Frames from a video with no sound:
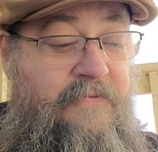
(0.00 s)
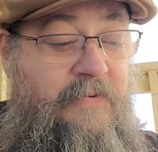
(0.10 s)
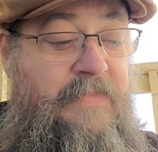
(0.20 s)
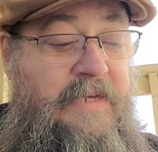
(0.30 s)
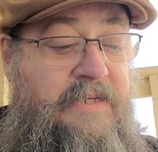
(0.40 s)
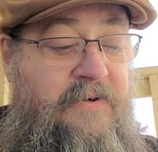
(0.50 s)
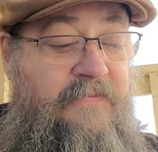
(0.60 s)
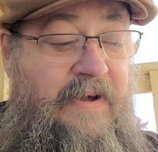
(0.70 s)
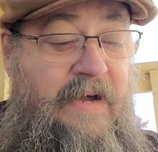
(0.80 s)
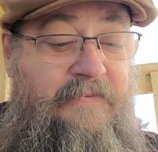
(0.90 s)
From these
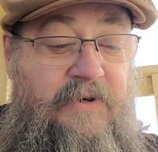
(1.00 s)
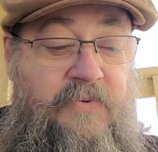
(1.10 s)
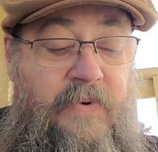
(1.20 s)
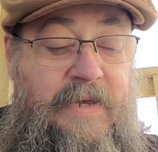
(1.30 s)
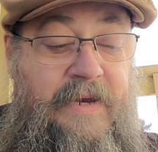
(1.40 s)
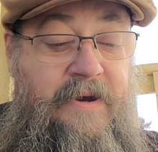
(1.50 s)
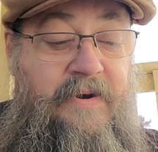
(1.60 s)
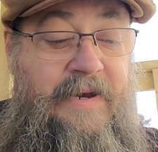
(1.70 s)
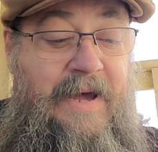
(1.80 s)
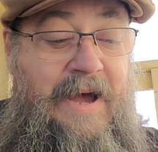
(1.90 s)
survivors, we
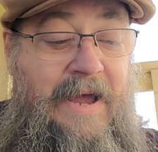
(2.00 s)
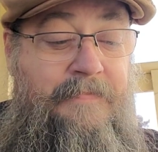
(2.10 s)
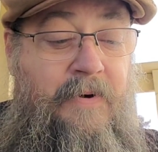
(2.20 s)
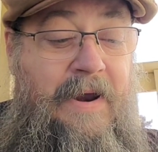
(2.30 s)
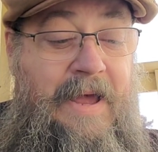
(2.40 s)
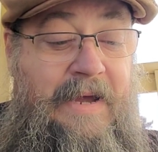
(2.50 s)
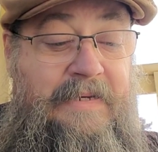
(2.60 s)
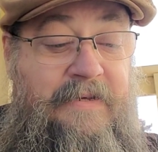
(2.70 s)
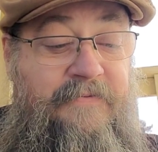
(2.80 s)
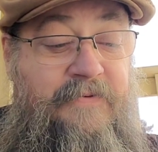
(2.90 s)
inherited
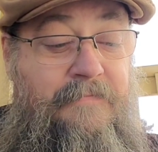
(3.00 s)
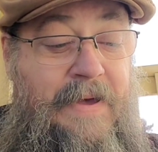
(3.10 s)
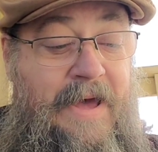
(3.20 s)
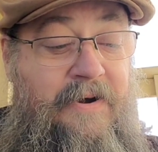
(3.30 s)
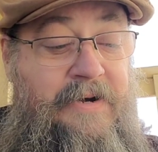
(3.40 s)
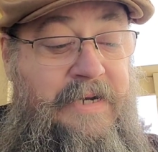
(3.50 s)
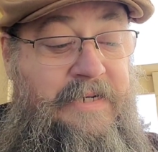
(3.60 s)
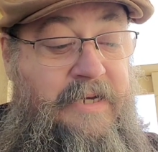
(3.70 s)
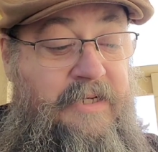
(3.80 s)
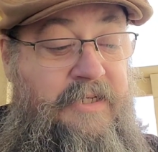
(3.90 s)
hyperactive pattern
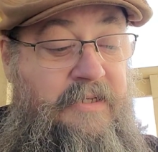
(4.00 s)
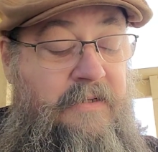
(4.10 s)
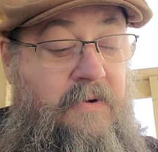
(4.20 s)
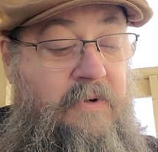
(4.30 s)
detection,